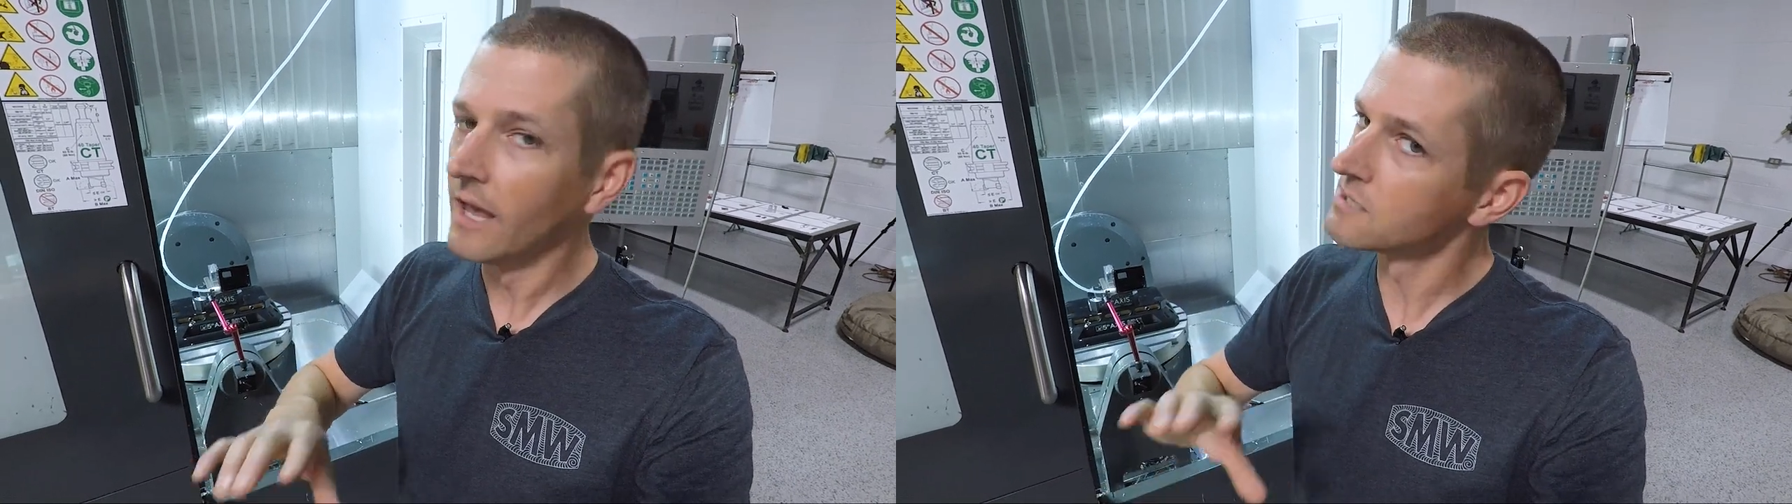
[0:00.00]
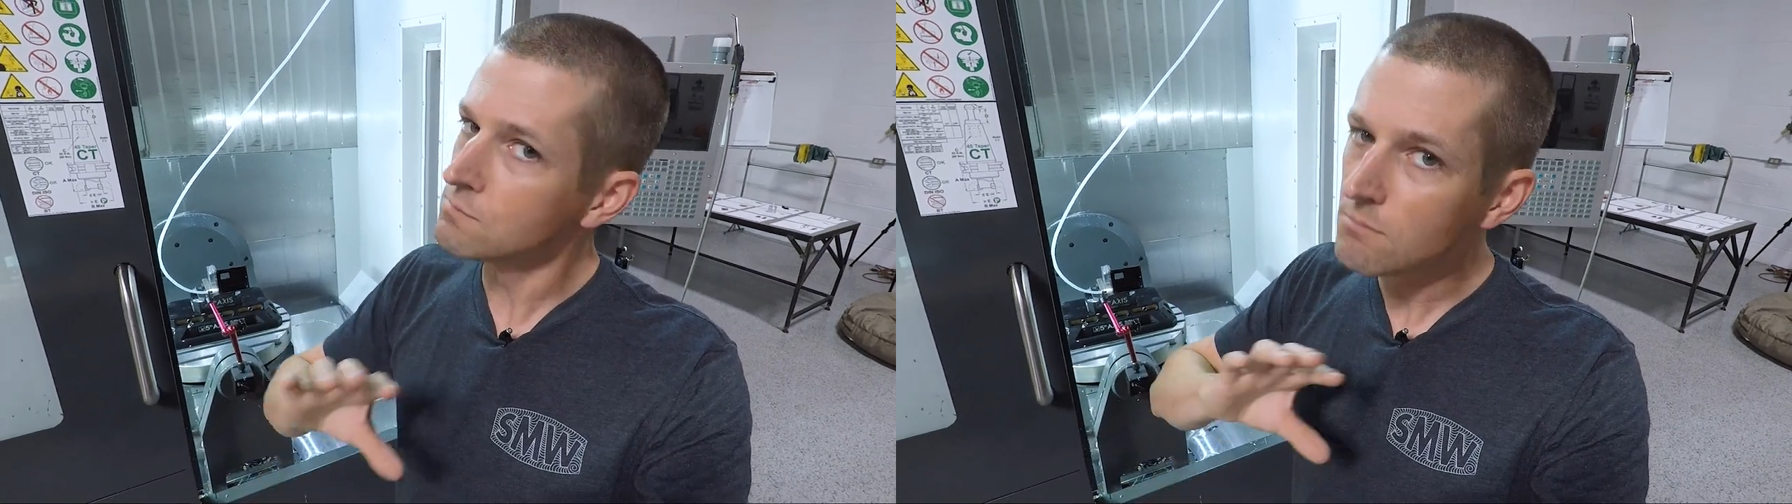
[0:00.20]

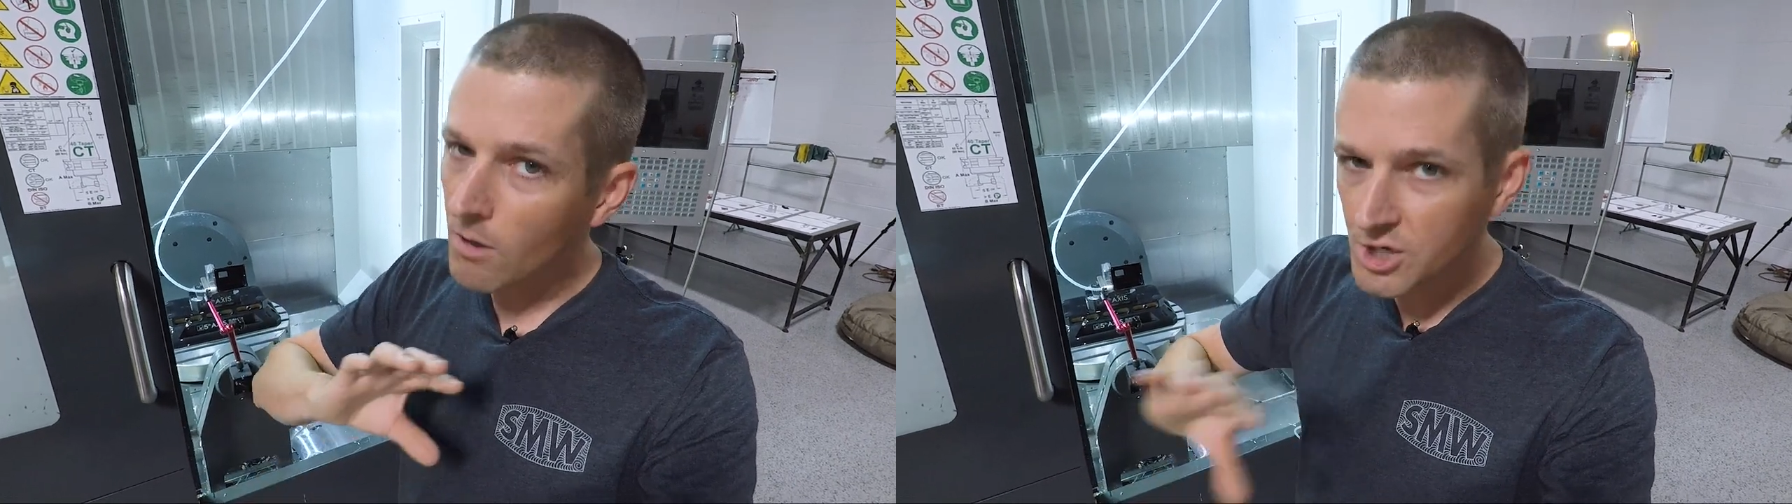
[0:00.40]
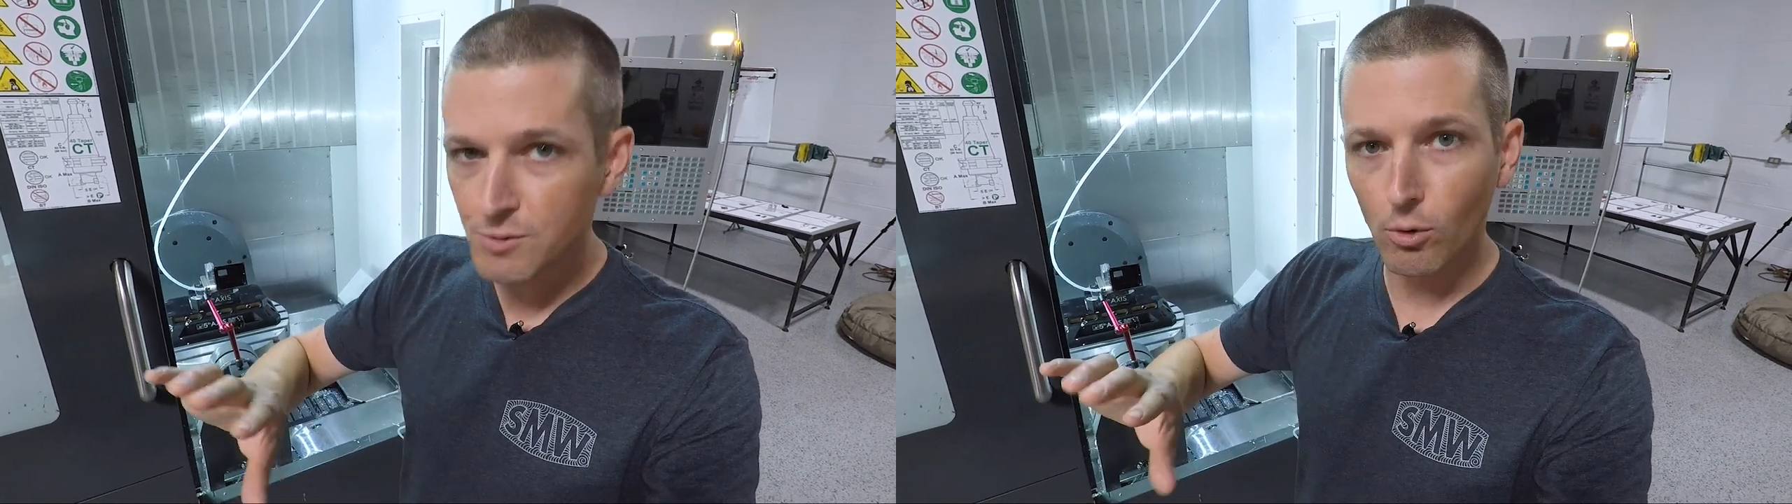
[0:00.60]
It's
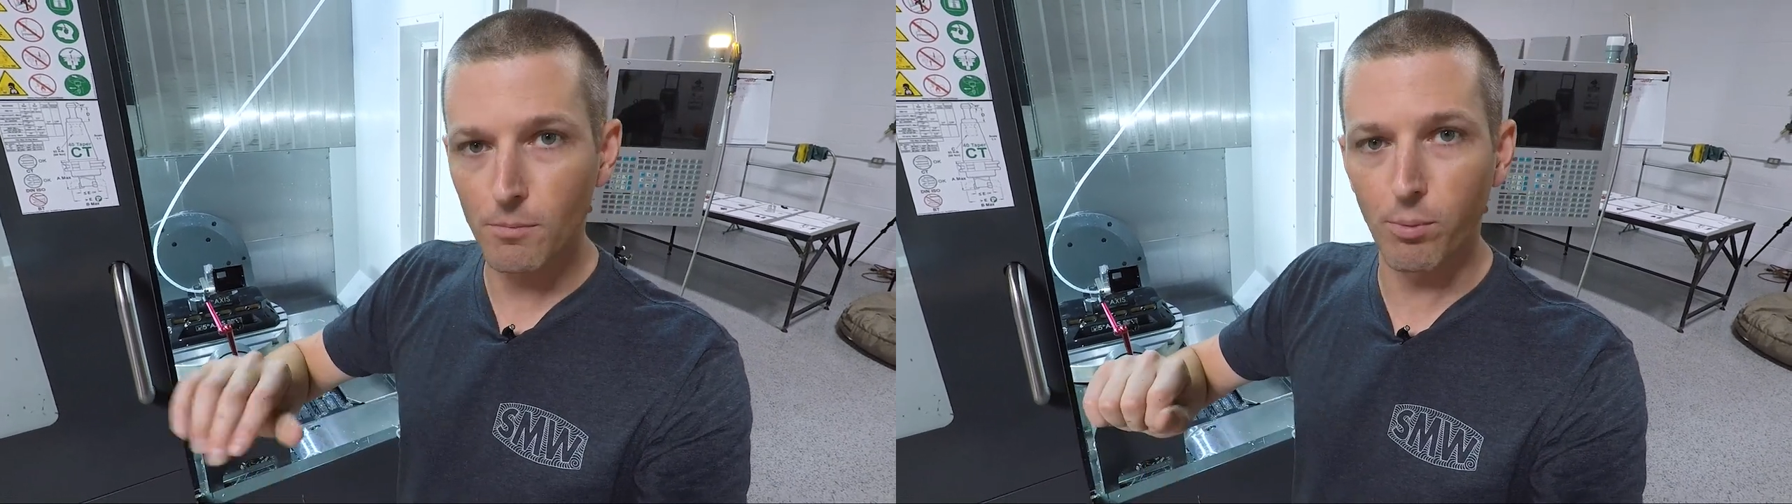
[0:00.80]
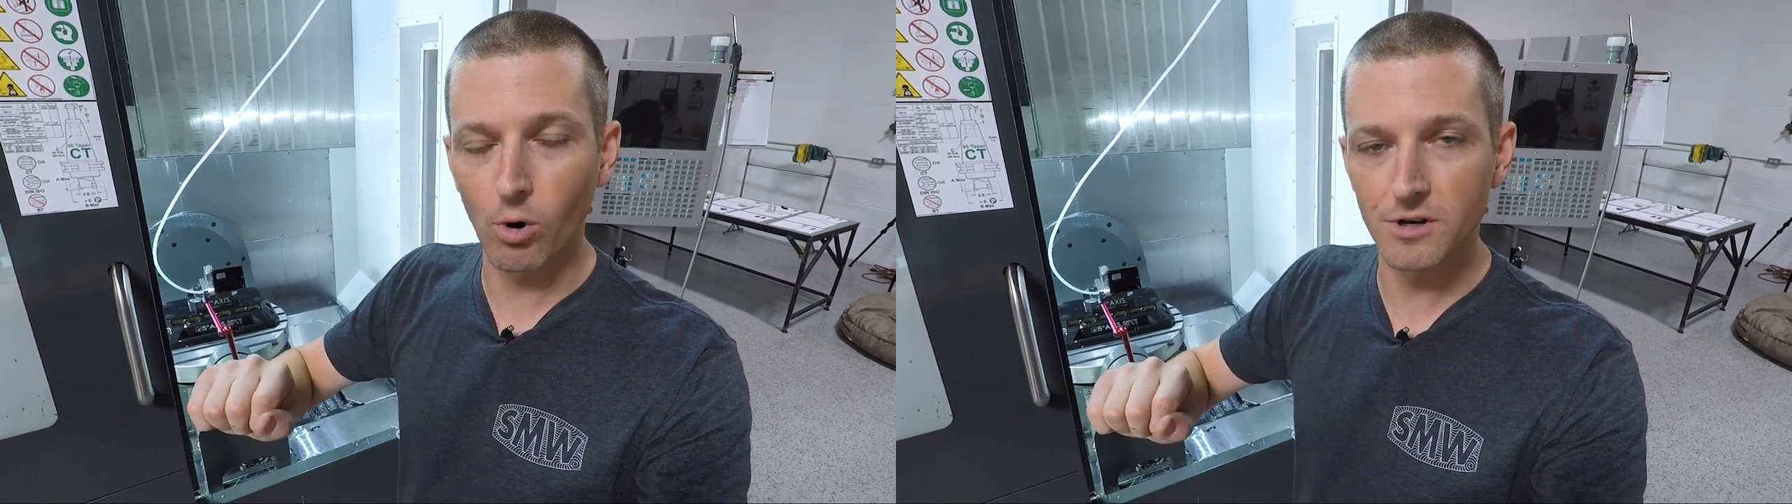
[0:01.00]
much more
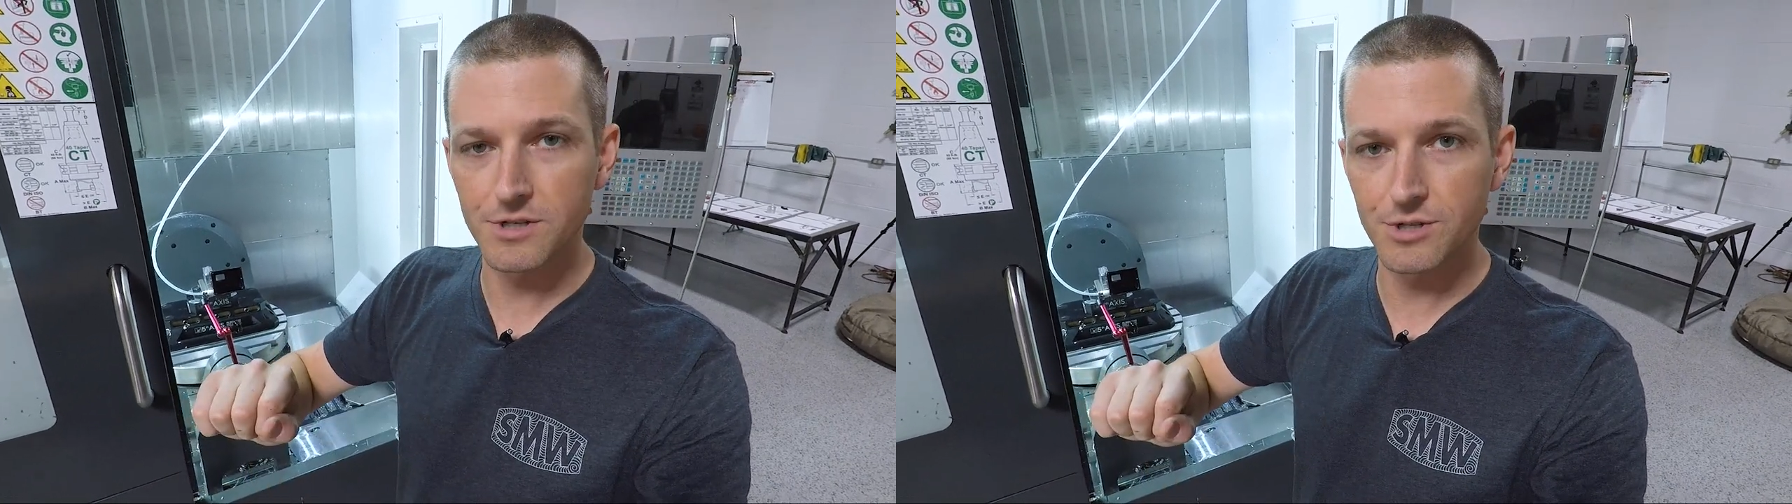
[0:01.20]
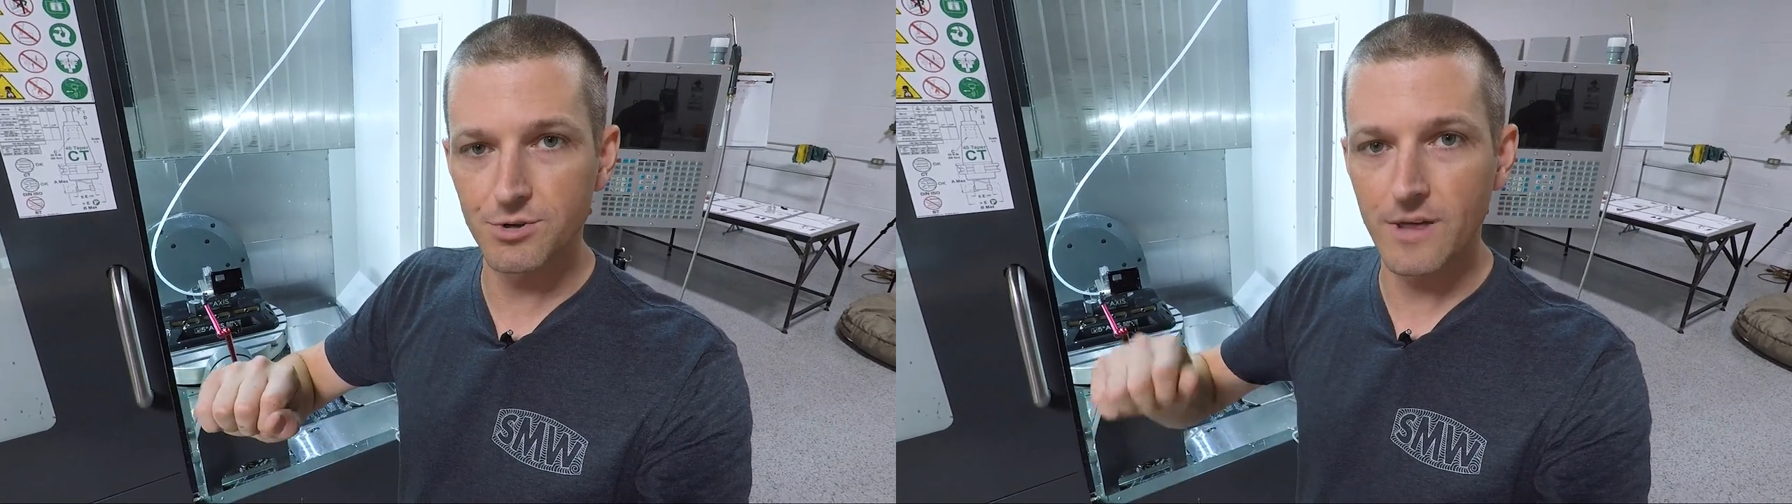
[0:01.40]
important
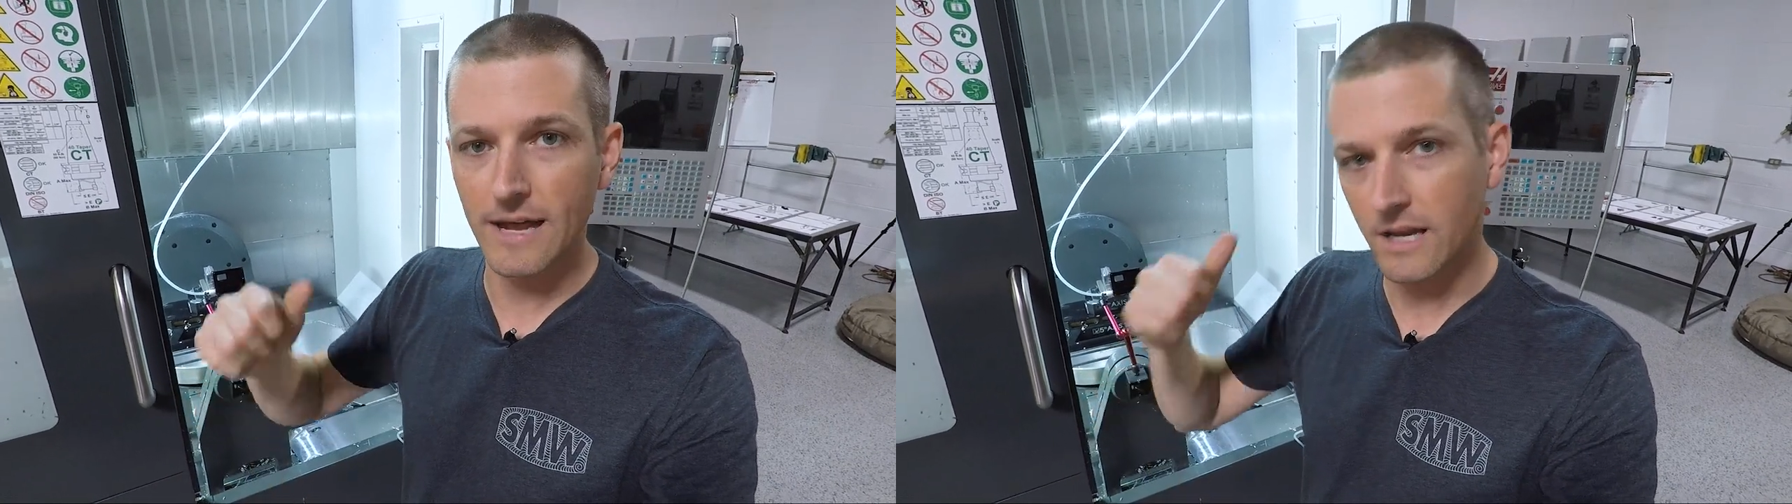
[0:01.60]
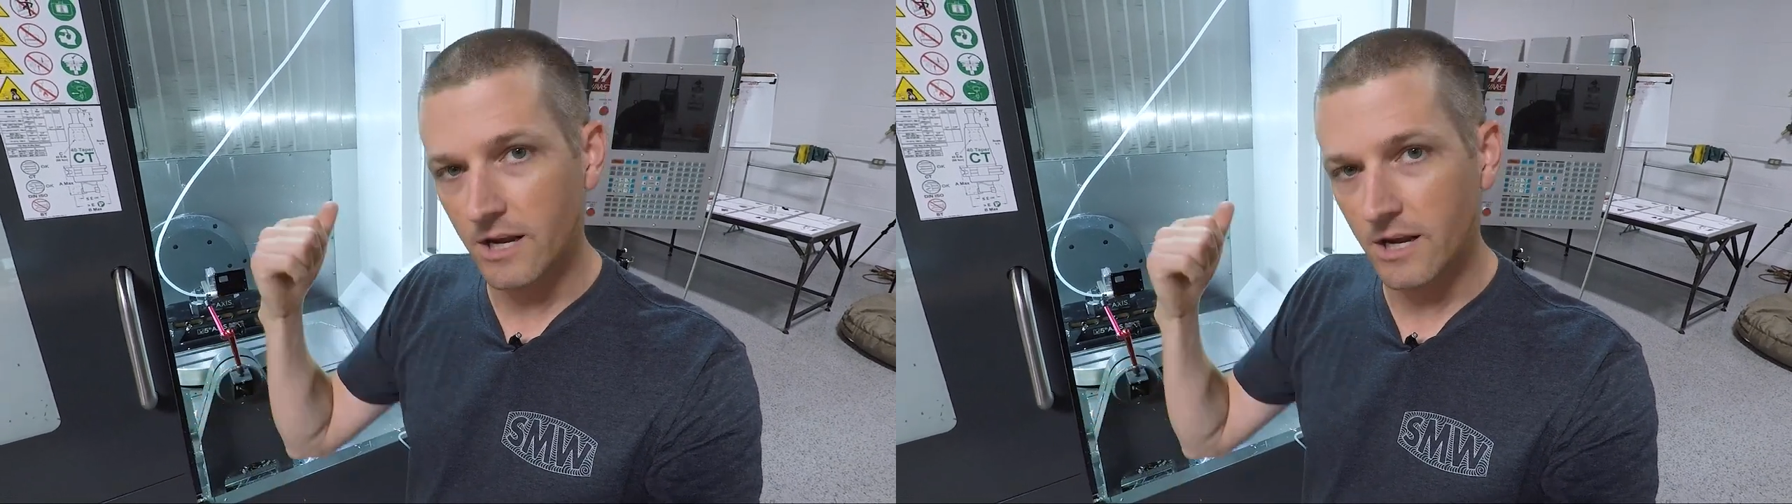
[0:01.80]
to do that